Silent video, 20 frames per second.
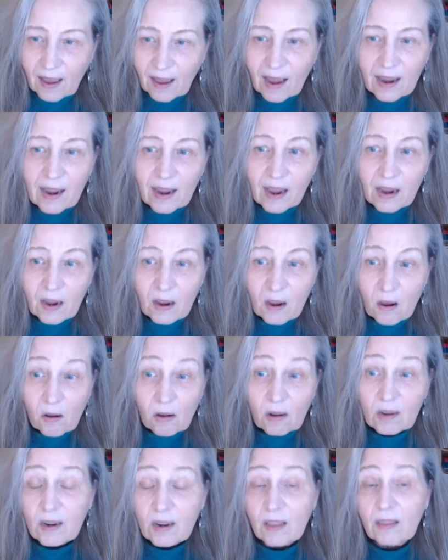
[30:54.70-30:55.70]
I got
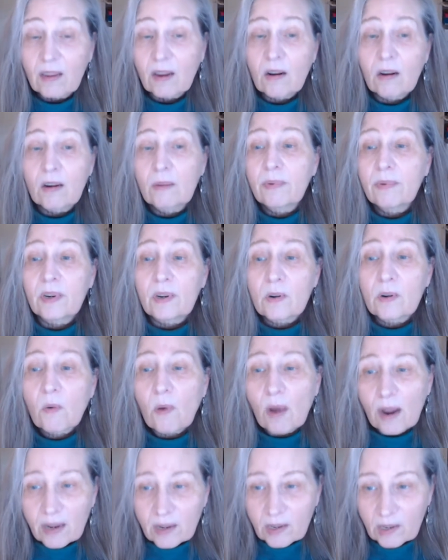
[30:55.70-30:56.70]
called on the carpet
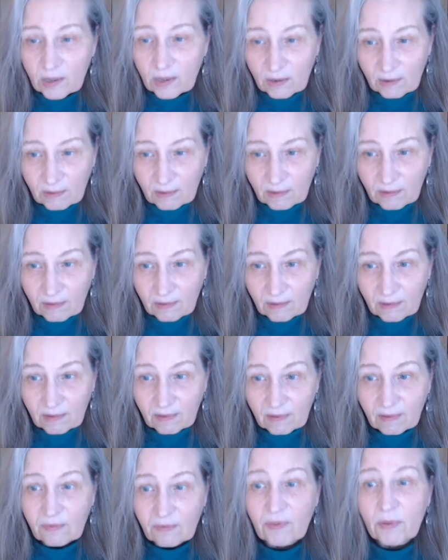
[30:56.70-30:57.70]
twice
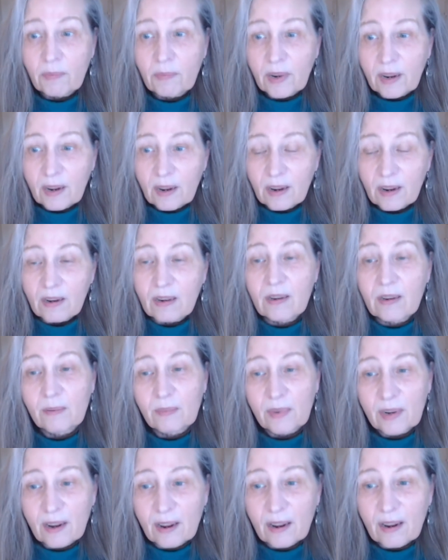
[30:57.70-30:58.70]
for being
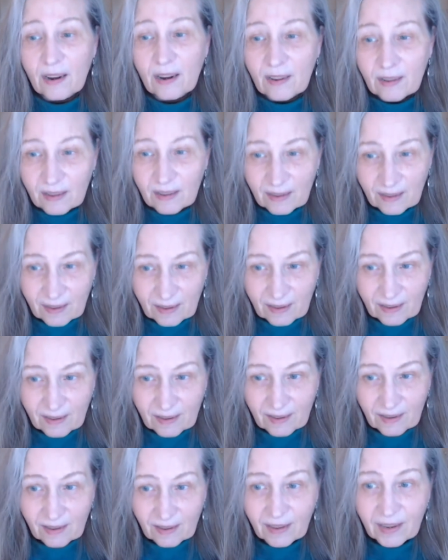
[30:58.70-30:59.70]
intimidating.
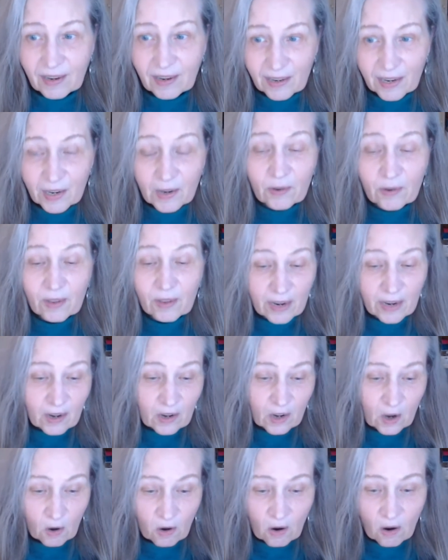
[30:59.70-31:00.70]

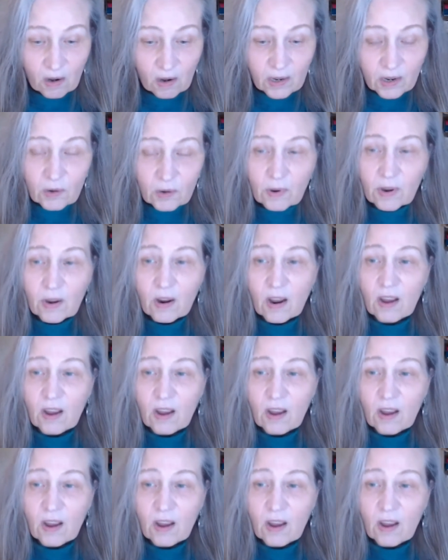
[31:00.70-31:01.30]
Literally, called into an